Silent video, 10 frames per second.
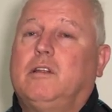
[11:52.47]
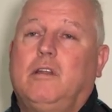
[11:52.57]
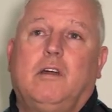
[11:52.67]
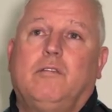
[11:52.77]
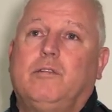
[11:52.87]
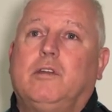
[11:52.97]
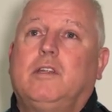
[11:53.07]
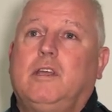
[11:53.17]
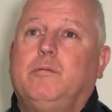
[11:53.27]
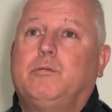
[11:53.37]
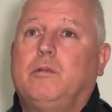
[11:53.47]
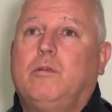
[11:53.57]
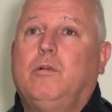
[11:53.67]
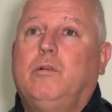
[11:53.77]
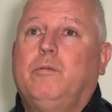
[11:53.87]
lot of other teams will
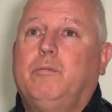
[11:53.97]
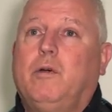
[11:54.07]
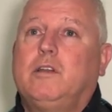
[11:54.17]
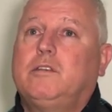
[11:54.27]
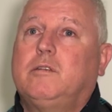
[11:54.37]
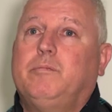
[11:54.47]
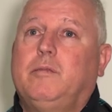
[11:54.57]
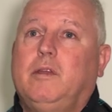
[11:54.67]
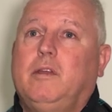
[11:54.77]
come and watch them.